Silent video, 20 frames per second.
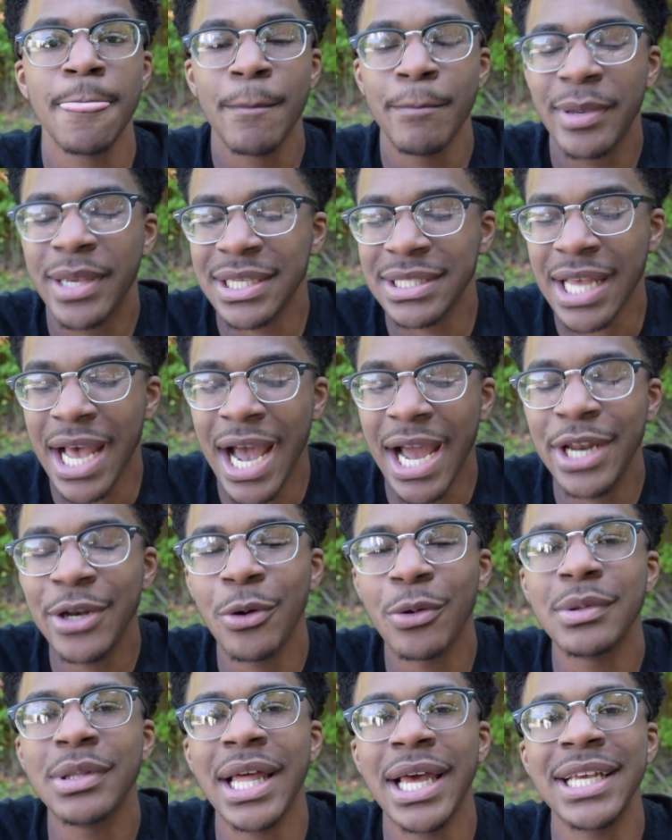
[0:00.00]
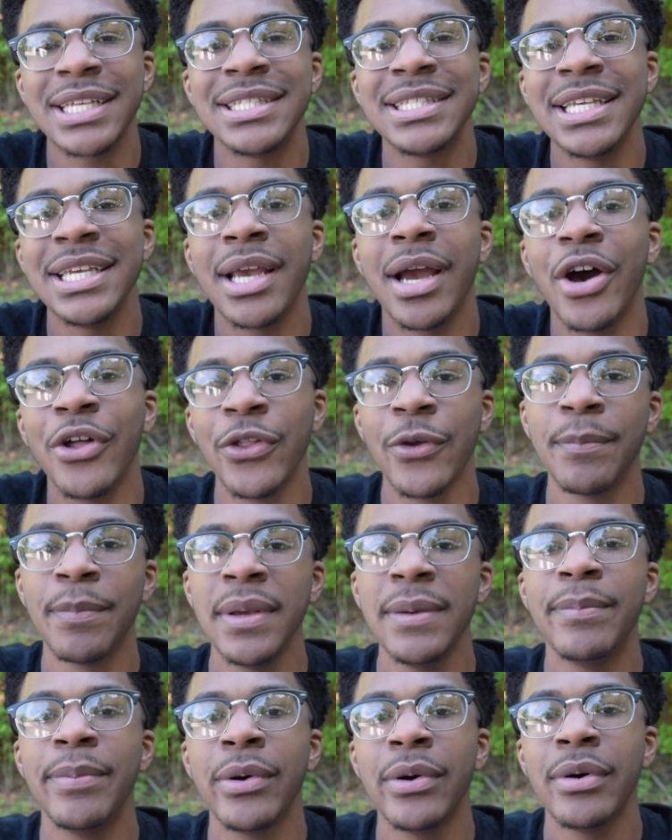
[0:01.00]
because I don't like seeing other
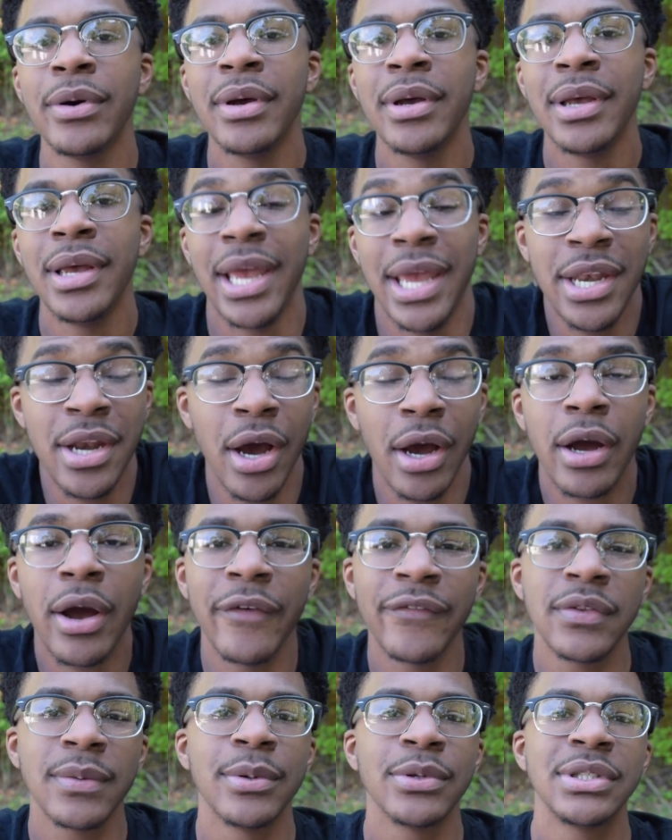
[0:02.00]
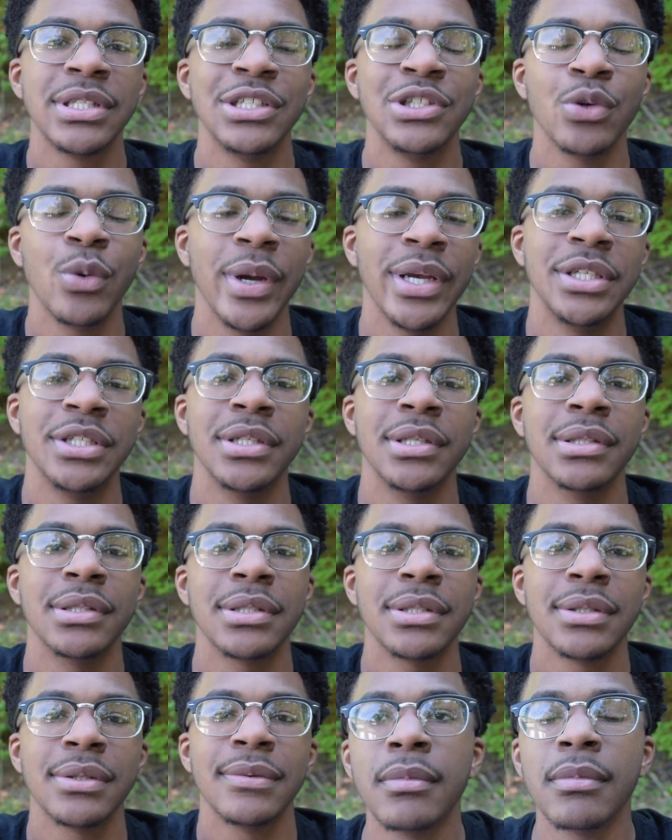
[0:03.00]
people in uncomfortable
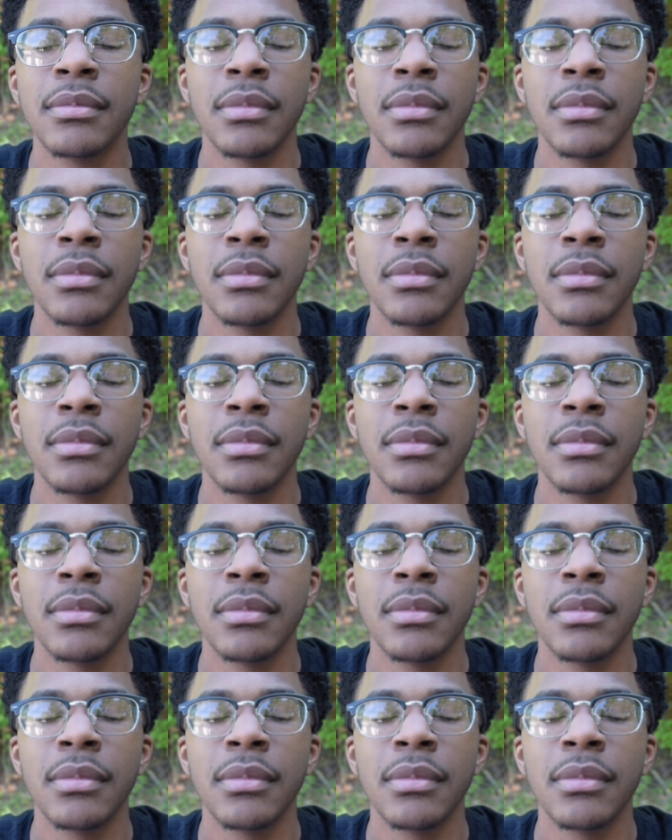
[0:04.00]
situations.